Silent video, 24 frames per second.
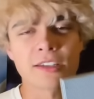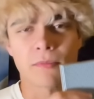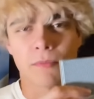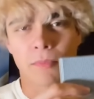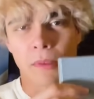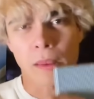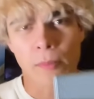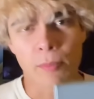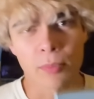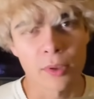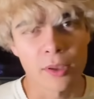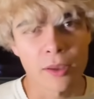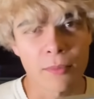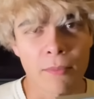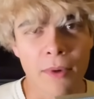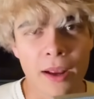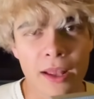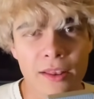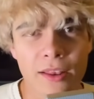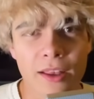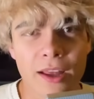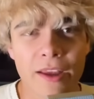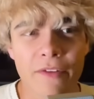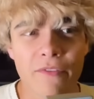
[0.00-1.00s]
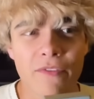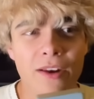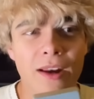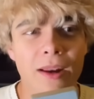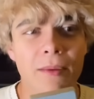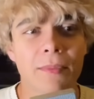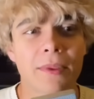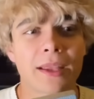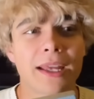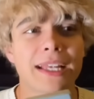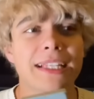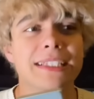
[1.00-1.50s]
people in my life, and
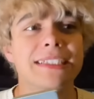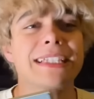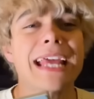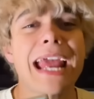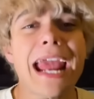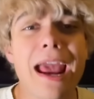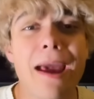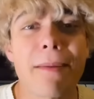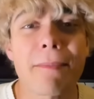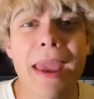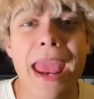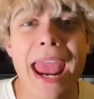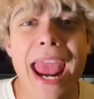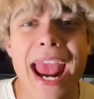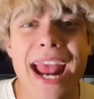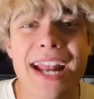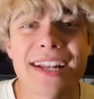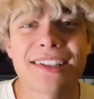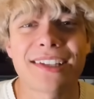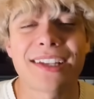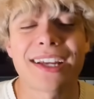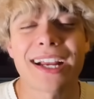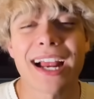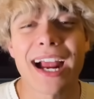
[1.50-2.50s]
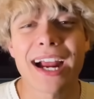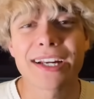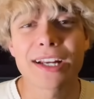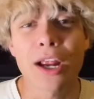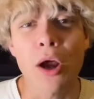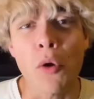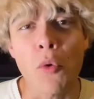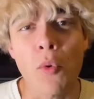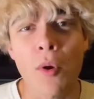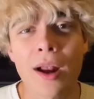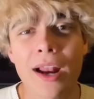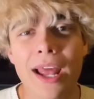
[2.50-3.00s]
I'm like, damn it, like I
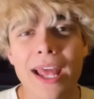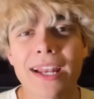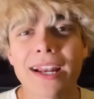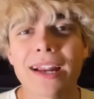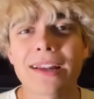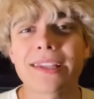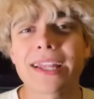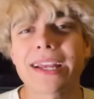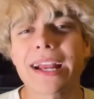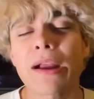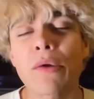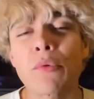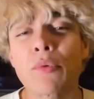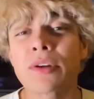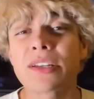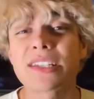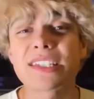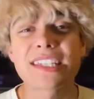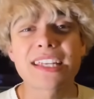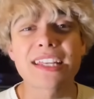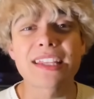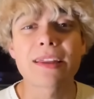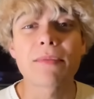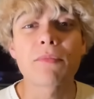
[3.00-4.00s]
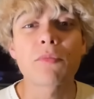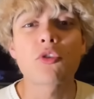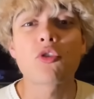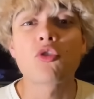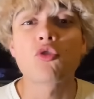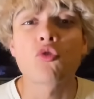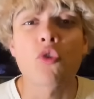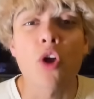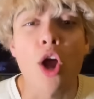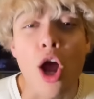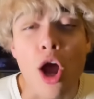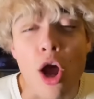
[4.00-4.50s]
don't want, and like I want to see them
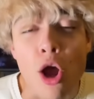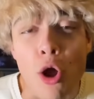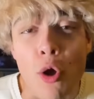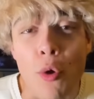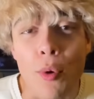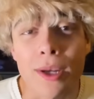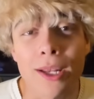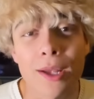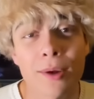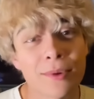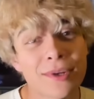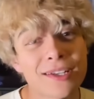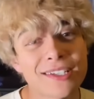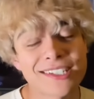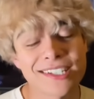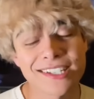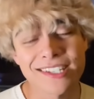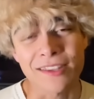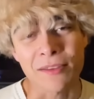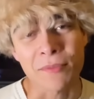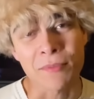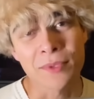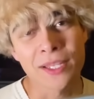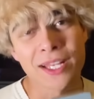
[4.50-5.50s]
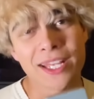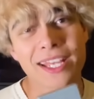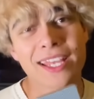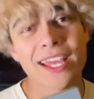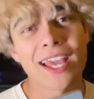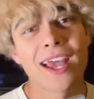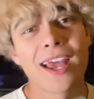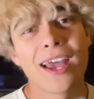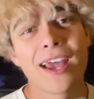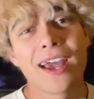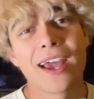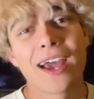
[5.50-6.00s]
grow, and I want to see them like
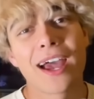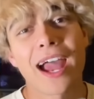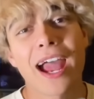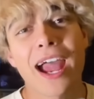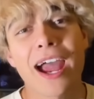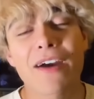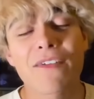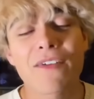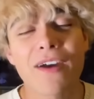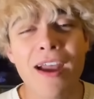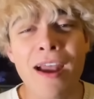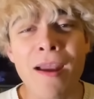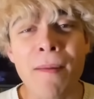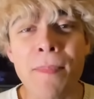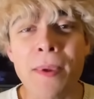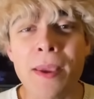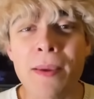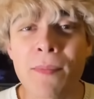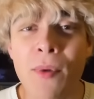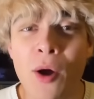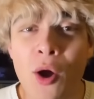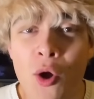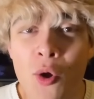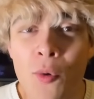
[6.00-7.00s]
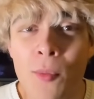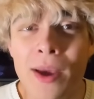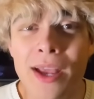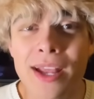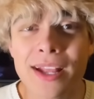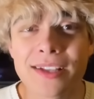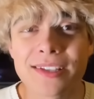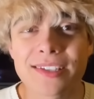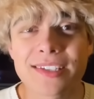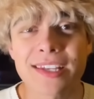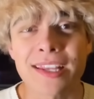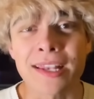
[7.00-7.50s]
have happy
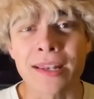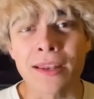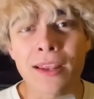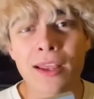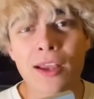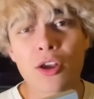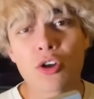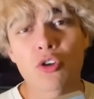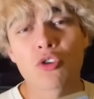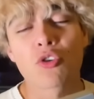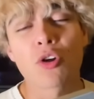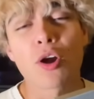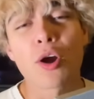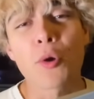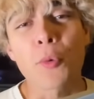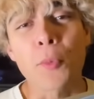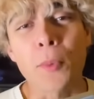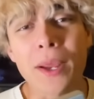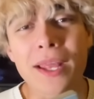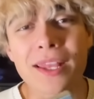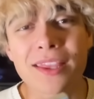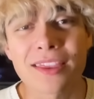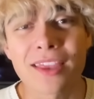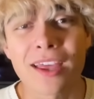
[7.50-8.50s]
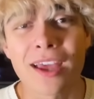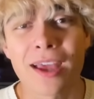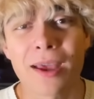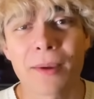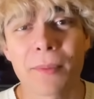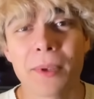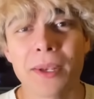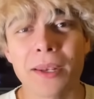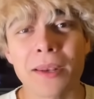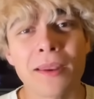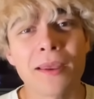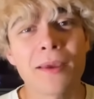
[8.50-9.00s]
moments and grow with them
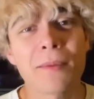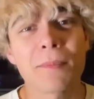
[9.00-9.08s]
and